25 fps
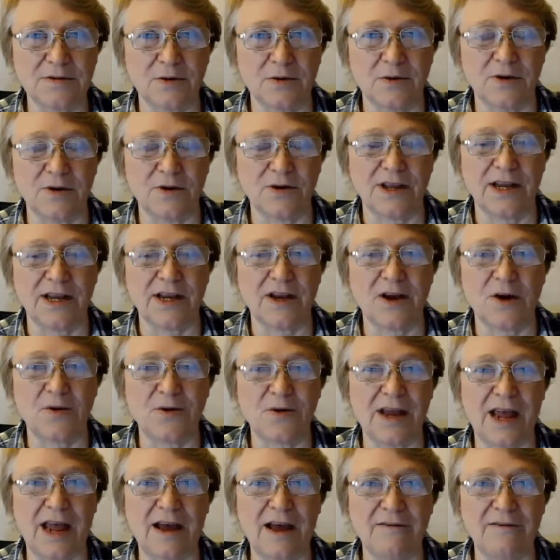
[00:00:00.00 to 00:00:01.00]
or they
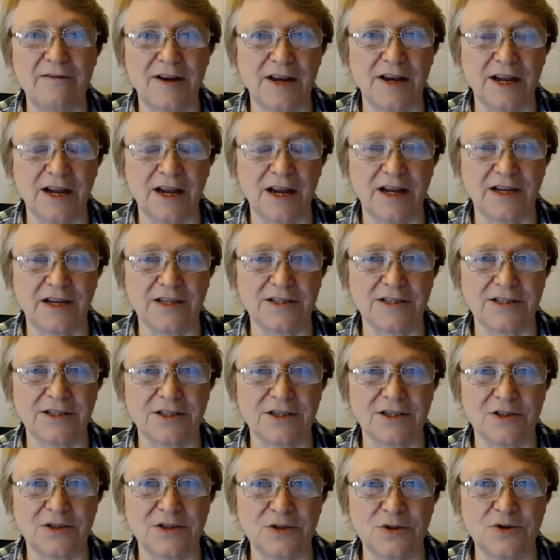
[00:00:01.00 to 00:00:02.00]
don't have any
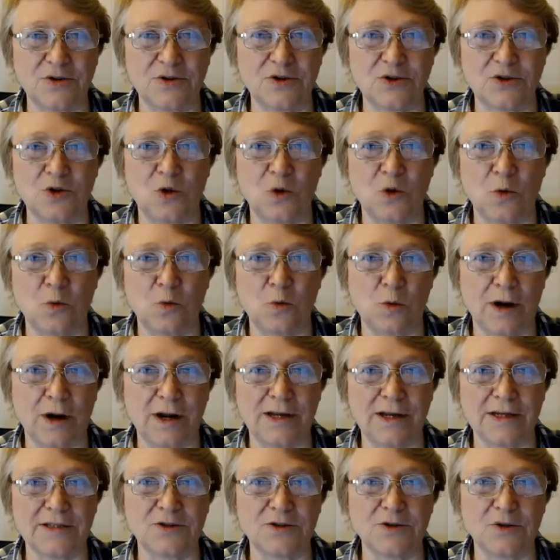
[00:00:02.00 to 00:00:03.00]
constitutional
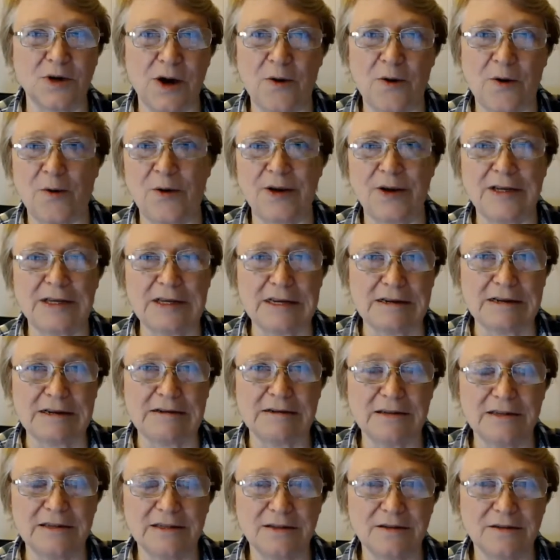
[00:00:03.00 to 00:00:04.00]
rights or
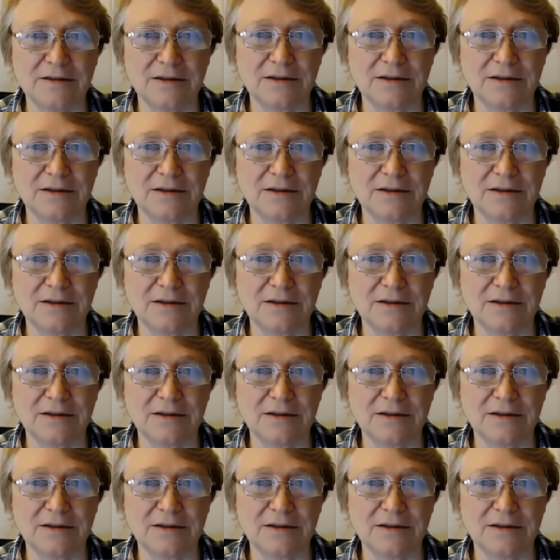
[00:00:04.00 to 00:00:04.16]
guarantees,